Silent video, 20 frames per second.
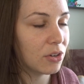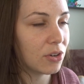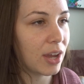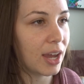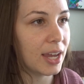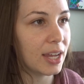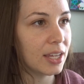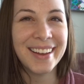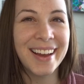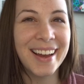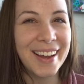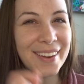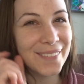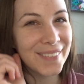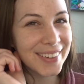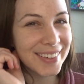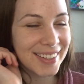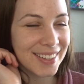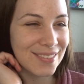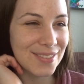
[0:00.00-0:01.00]
Okay, I
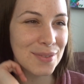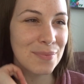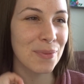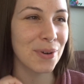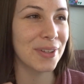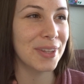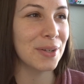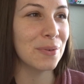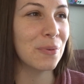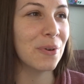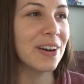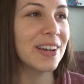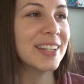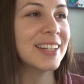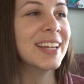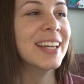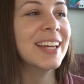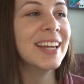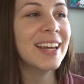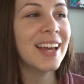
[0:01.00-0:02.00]
wanna give you more than one.